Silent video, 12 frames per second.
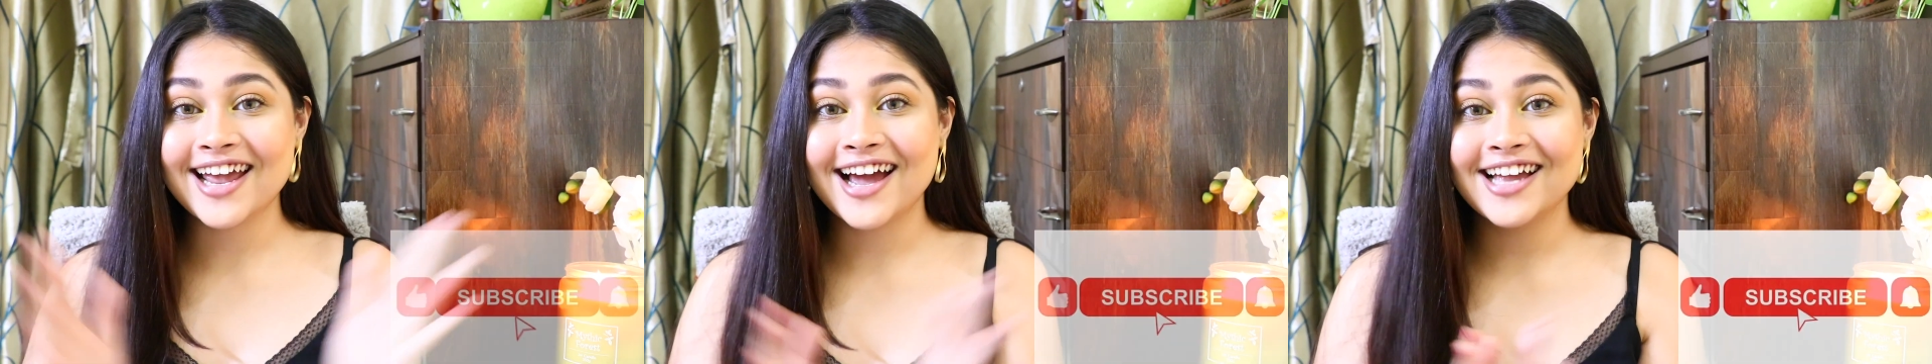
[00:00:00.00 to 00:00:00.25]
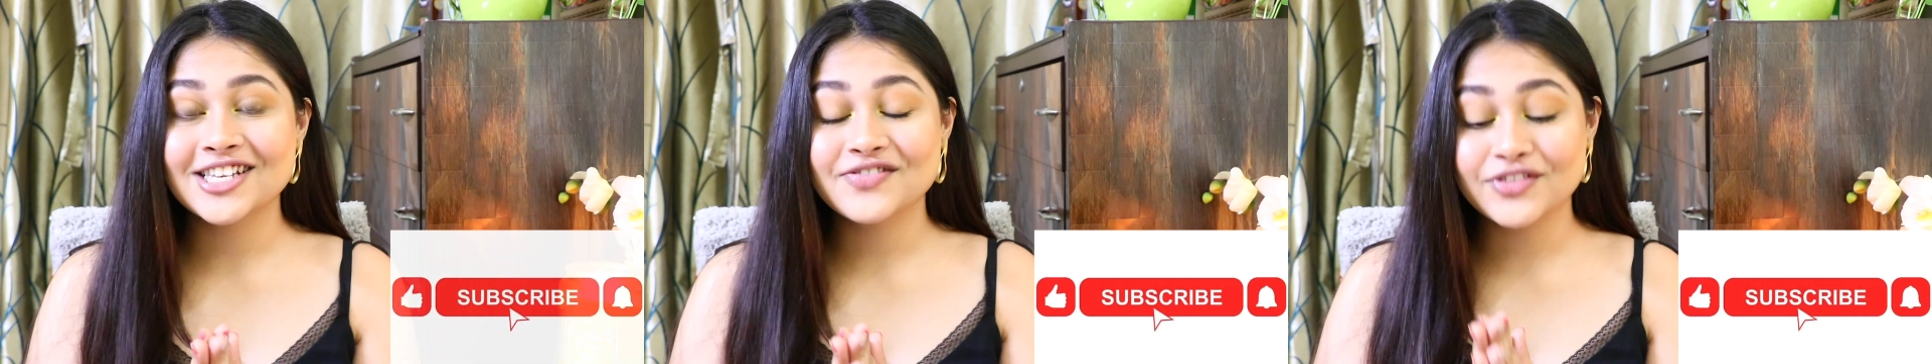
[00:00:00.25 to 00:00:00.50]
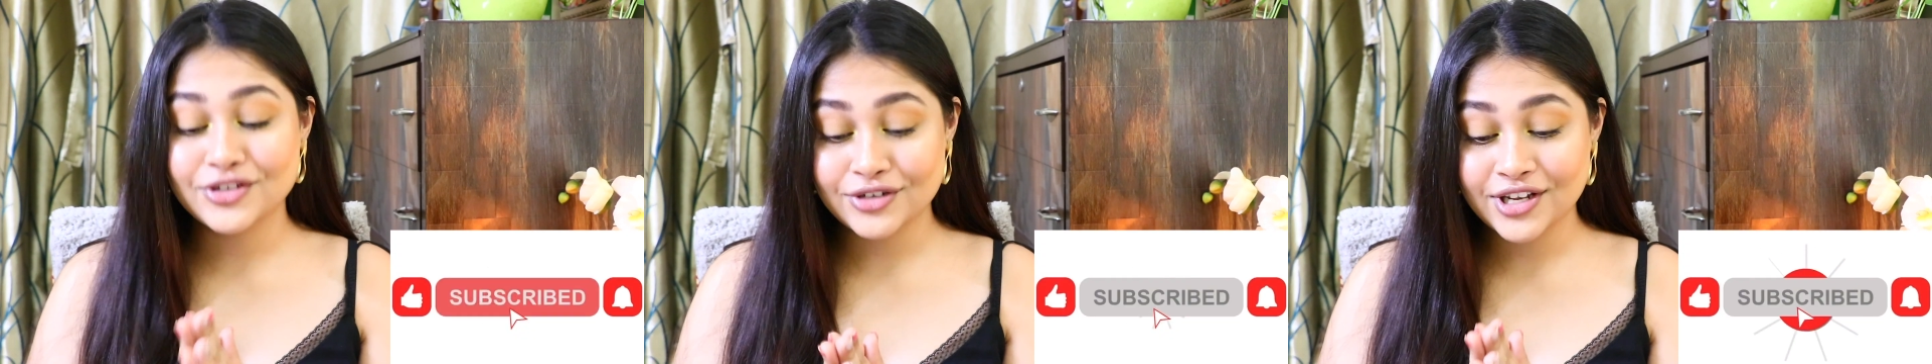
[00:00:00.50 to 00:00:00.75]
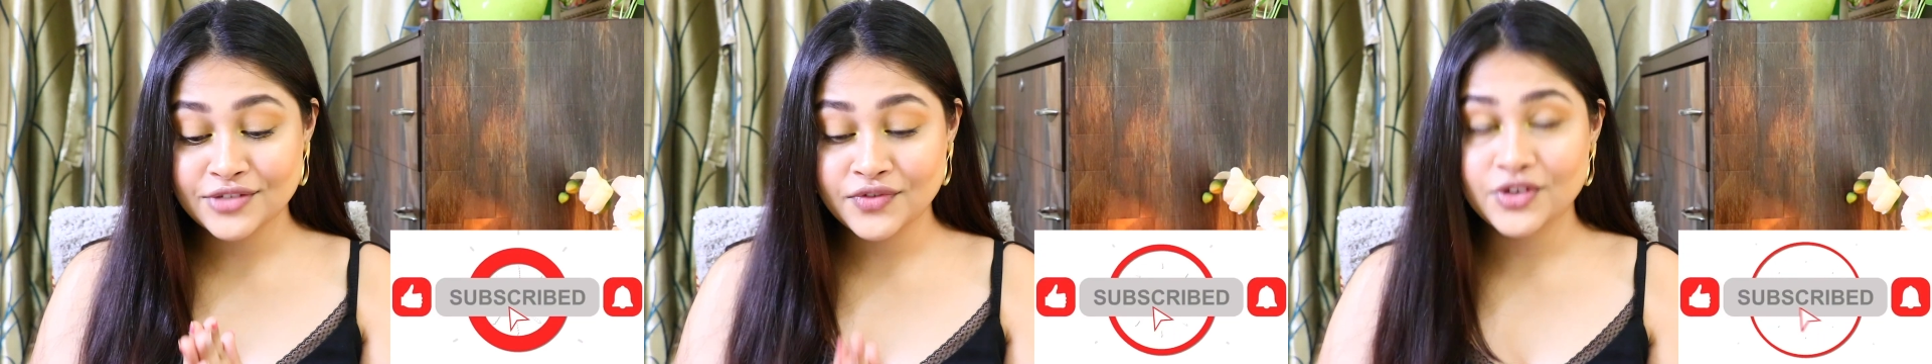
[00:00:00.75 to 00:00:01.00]
guys, for
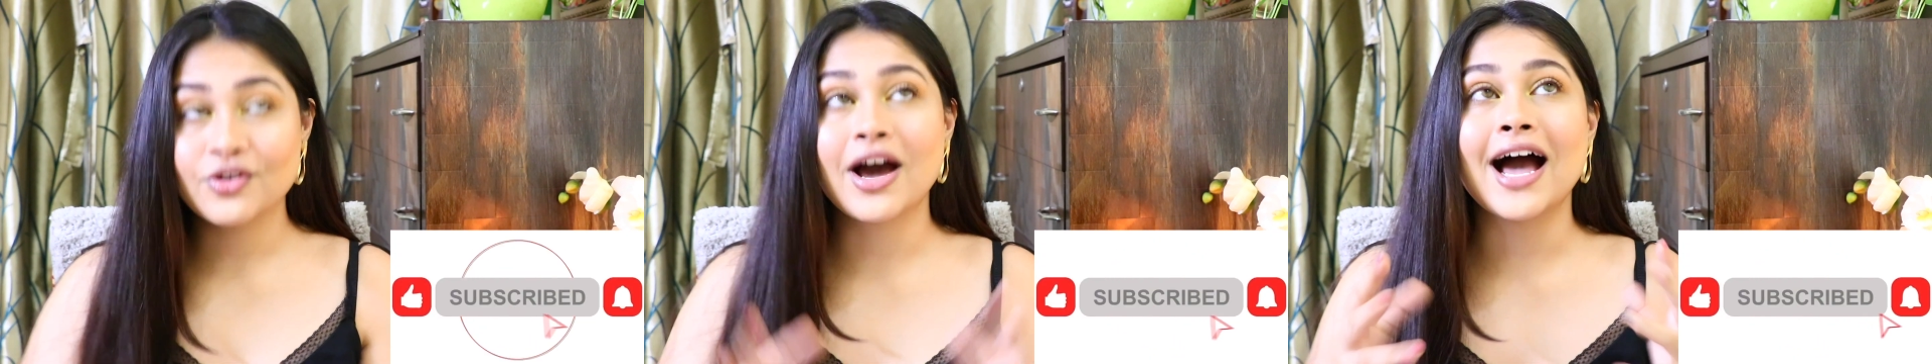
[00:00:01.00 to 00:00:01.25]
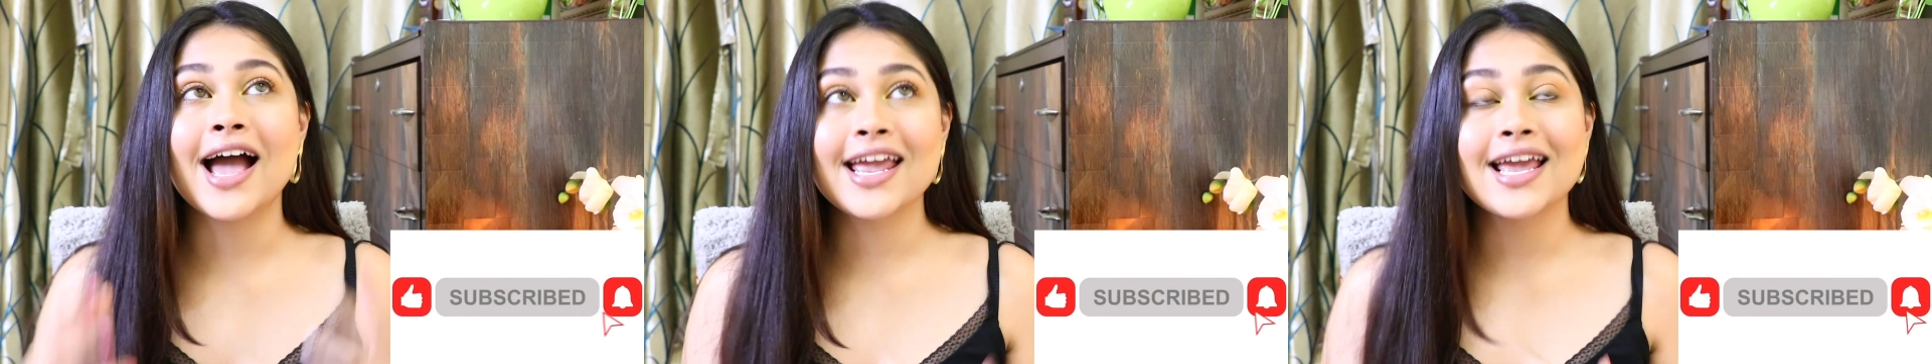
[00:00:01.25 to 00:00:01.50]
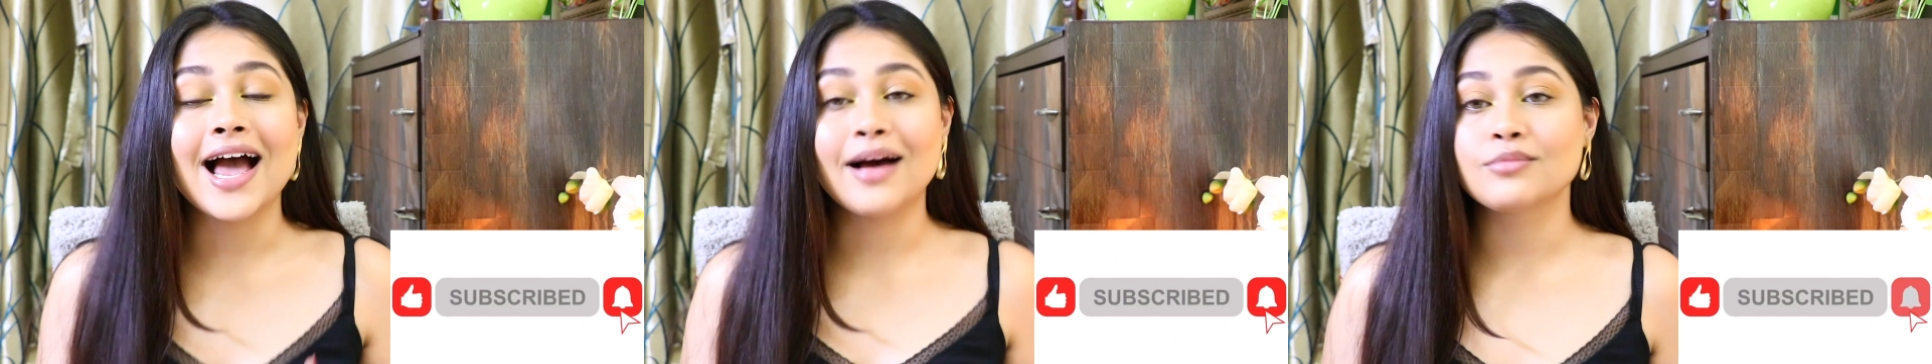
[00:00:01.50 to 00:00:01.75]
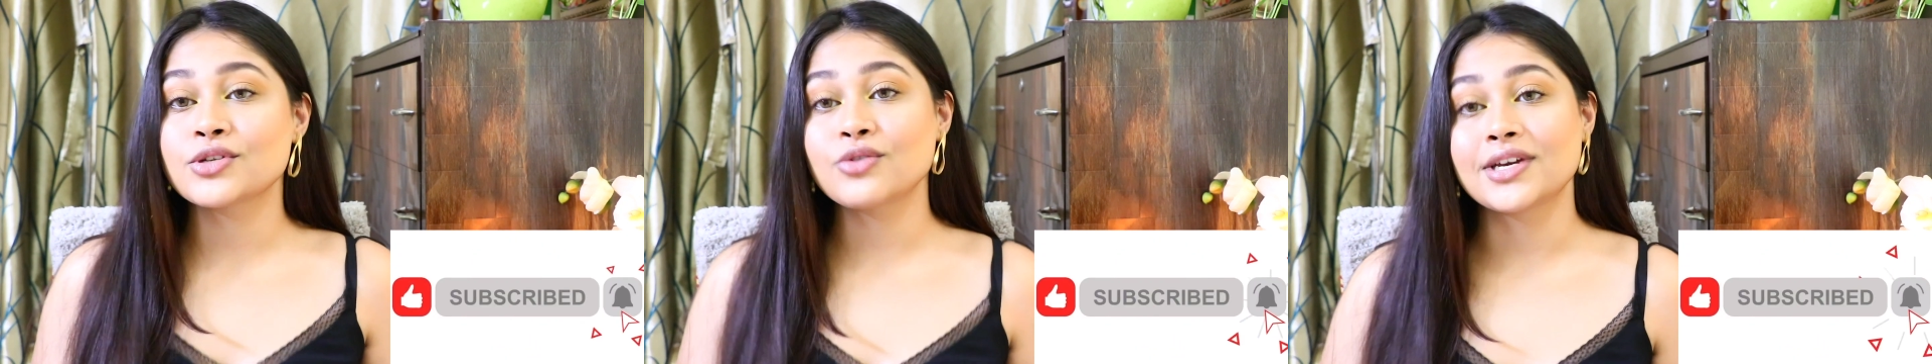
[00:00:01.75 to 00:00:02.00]
today's video I
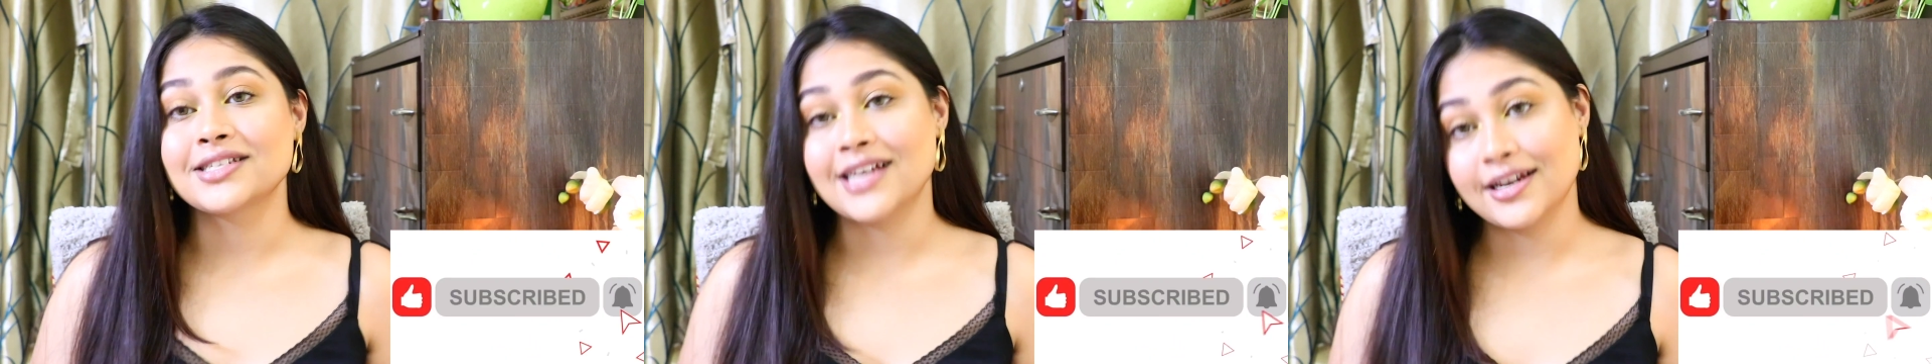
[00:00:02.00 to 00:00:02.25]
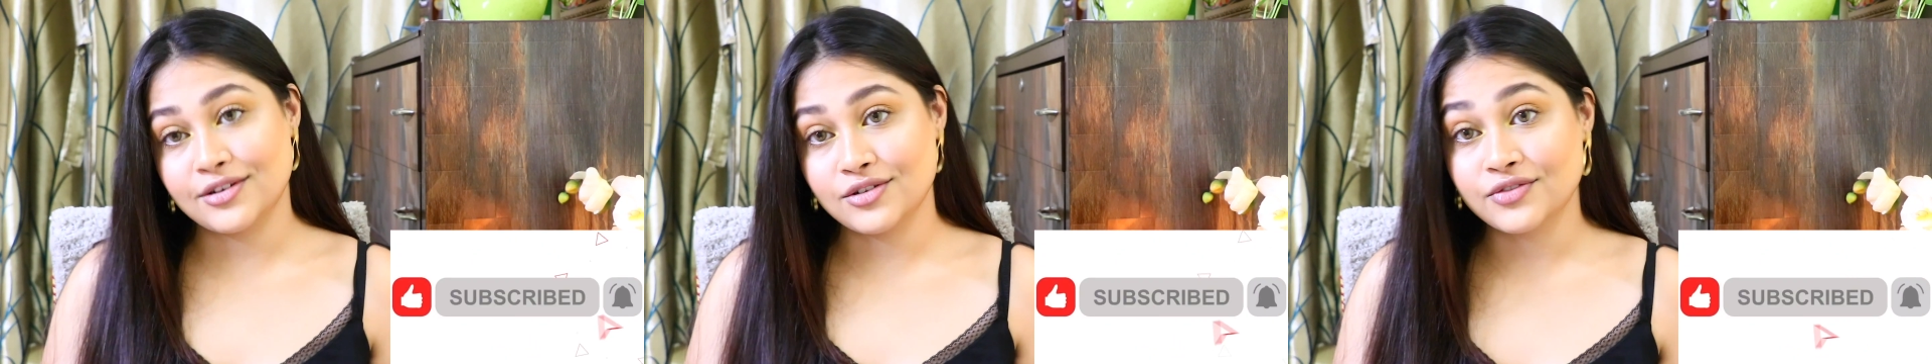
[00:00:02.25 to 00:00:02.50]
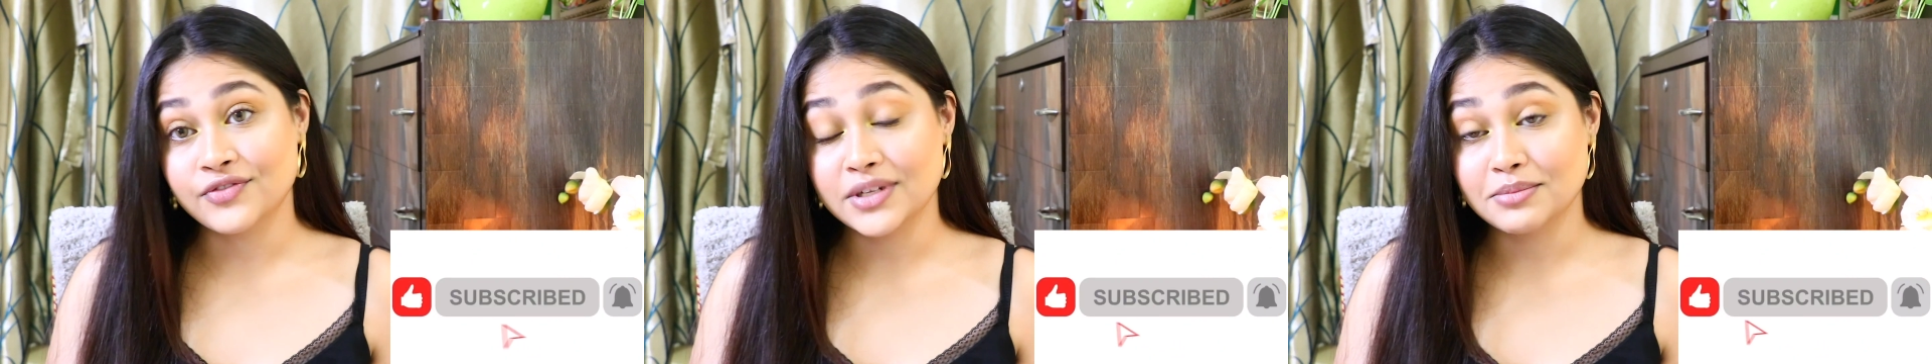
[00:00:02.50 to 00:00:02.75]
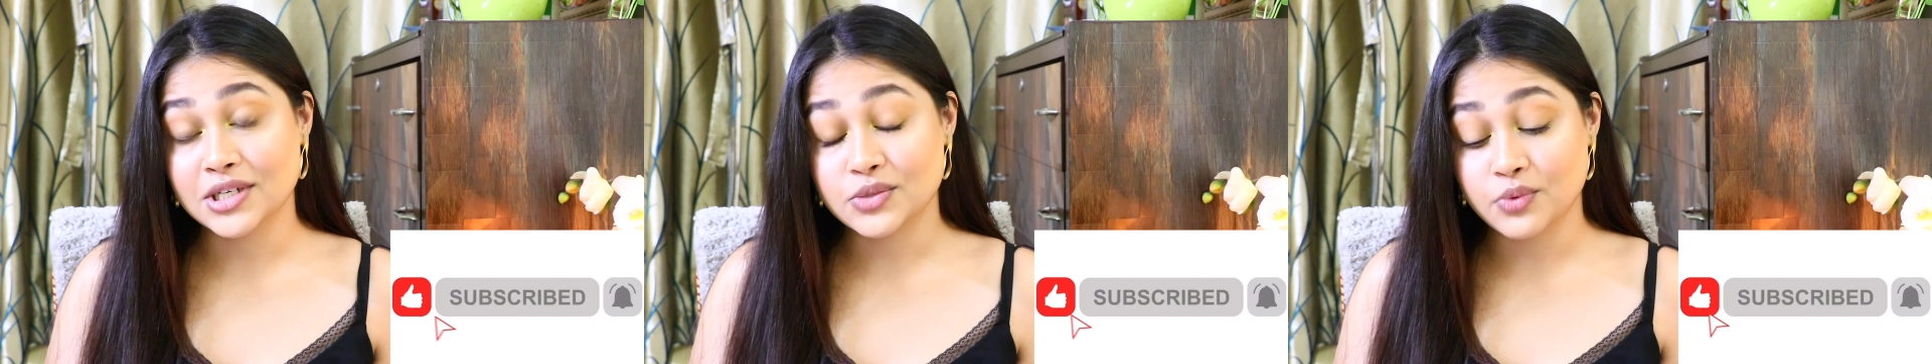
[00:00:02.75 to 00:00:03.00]
am so excited to
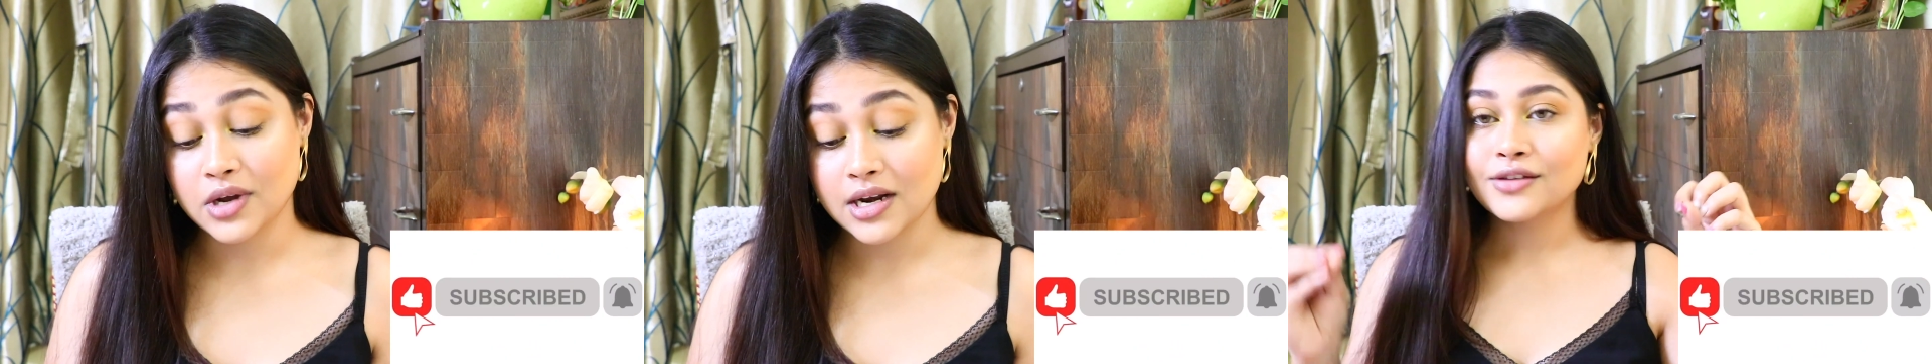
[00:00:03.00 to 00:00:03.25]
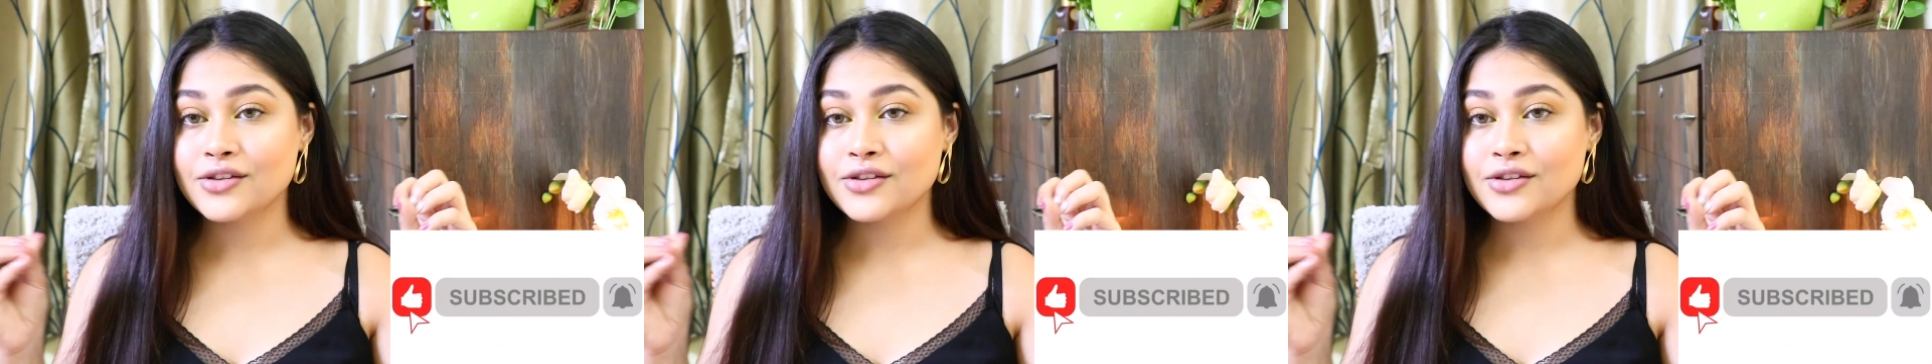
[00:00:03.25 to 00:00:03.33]
film this one.